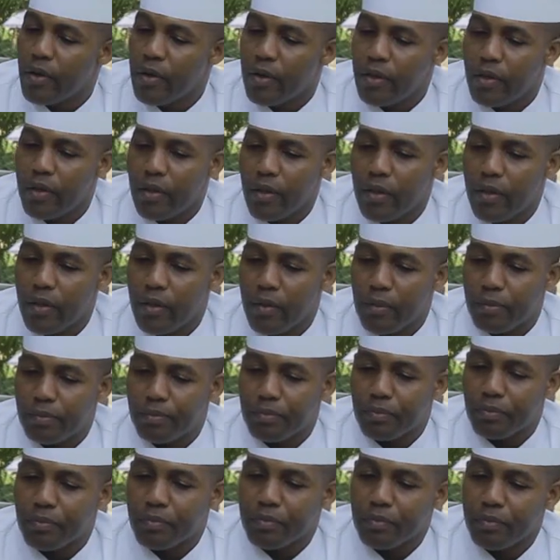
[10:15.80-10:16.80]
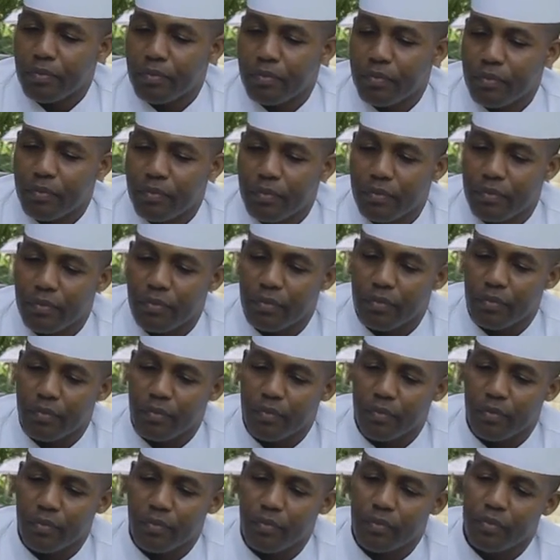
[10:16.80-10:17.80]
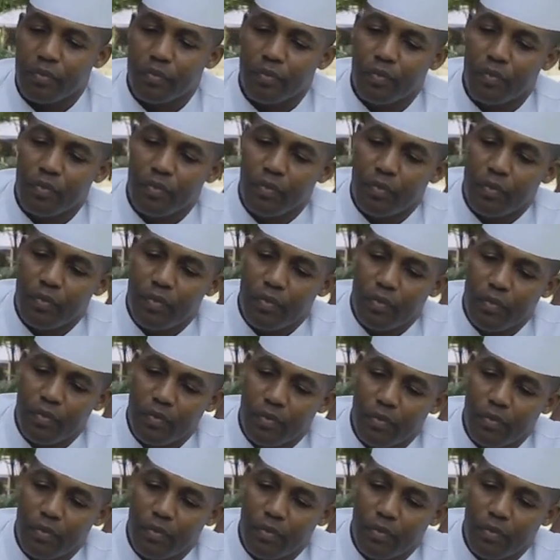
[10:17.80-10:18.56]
(not speaking)